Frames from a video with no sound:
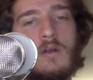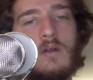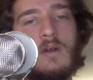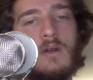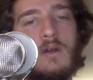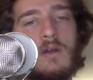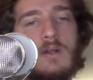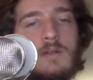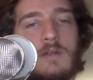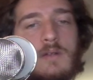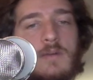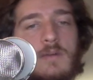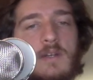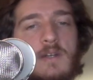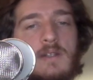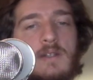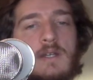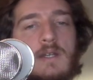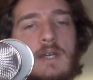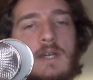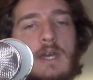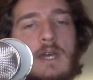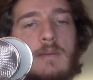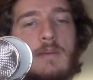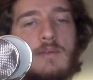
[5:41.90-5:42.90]
It's because
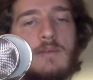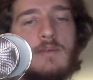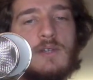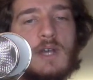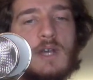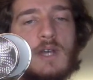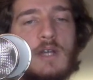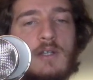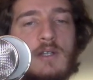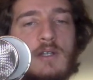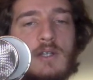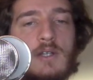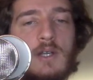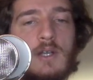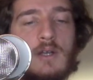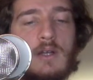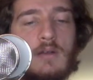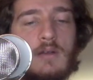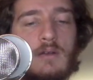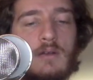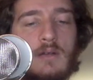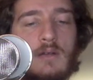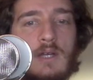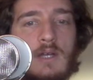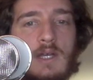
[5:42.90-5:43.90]
I keep
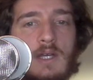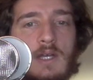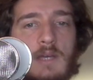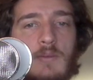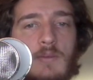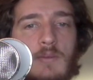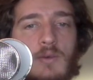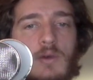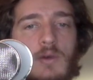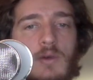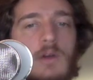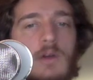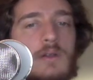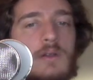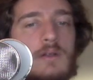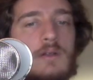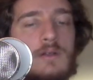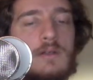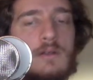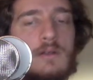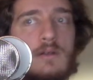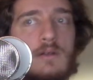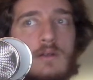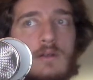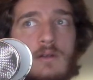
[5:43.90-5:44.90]
changing
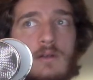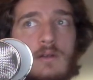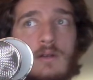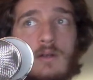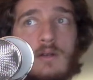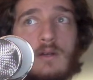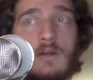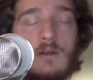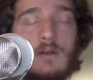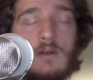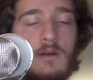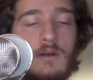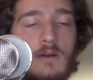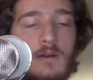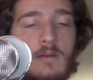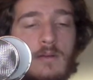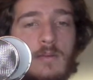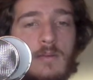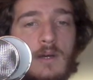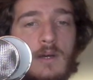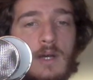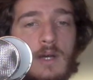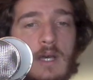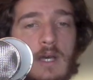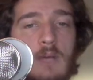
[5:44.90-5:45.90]
keyboards.
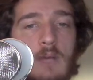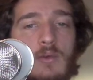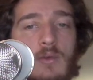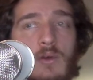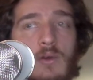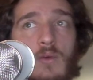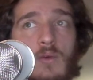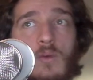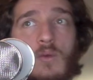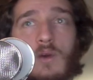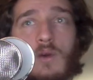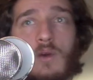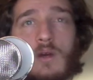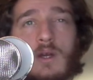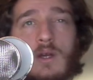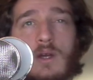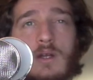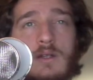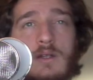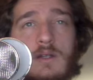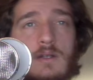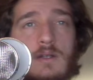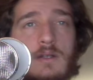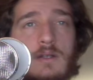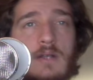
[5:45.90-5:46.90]
My keyboard at work
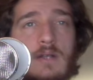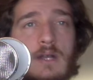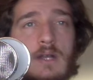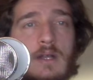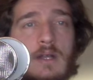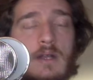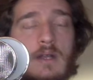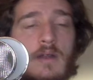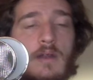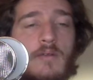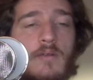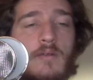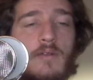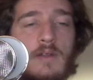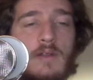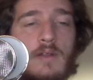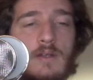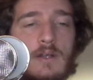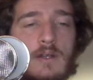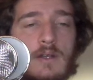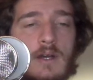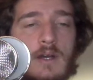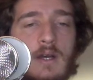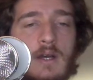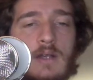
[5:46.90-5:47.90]
is a slightly different
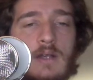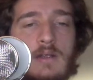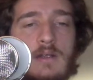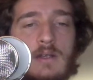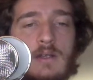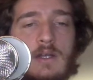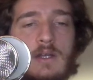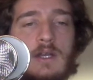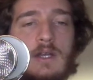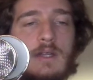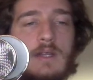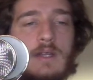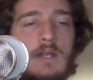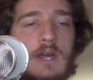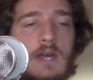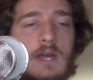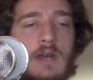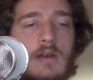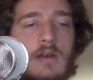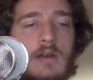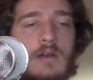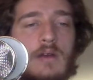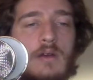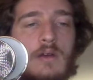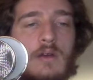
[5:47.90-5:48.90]
size, and you get
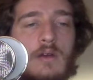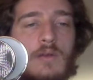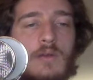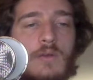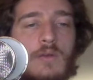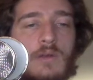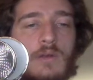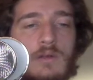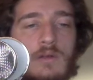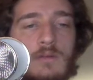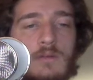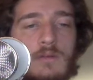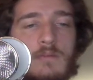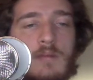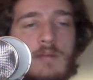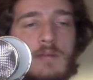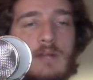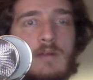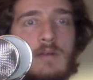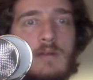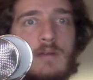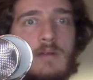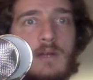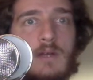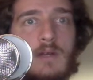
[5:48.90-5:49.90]
that real
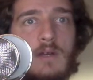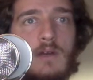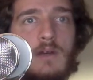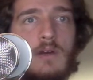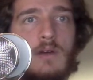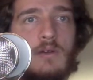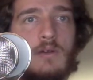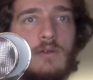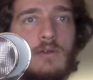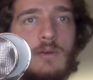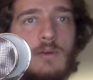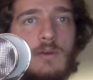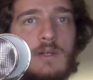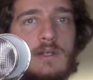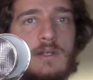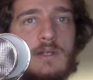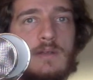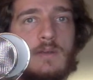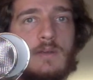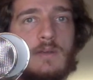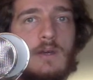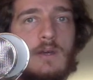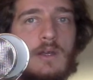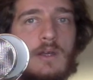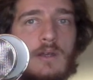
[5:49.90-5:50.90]
mental incongruence
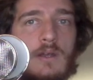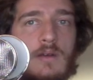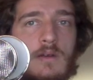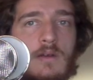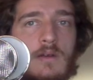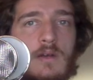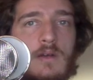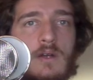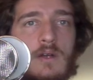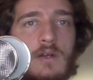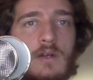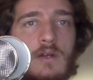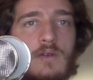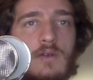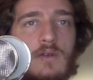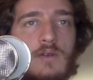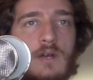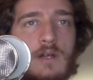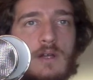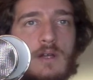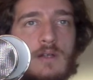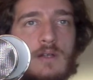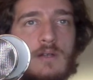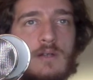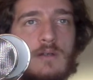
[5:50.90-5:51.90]
where you're
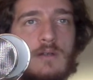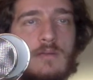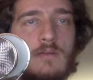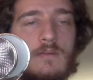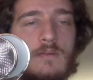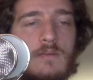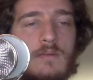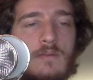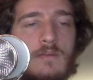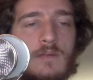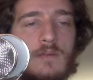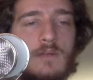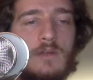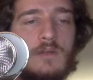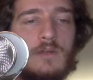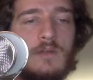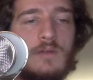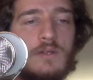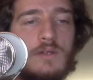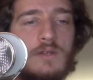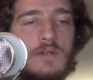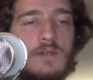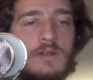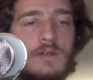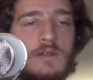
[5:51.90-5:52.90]
trying to
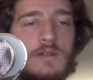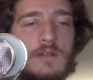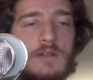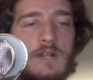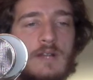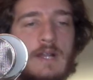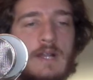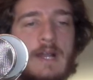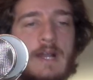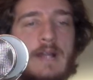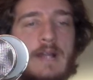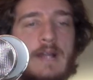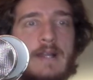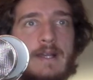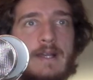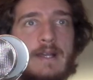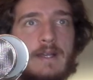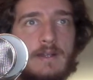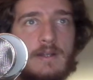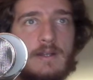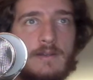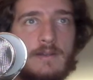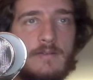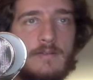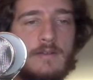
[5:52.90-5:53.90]
use
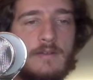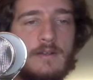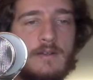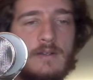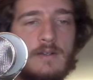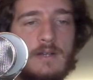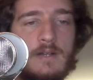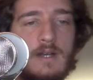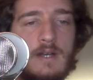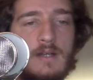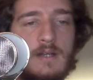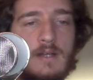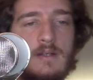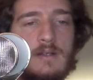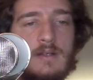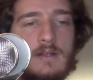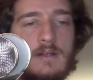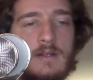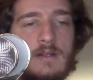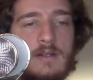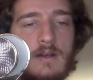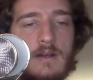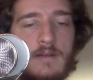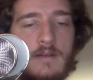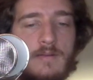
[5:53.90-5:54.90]
slightly different sized
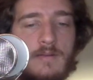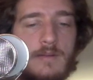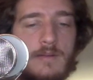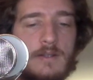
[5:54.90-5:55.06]
stuff.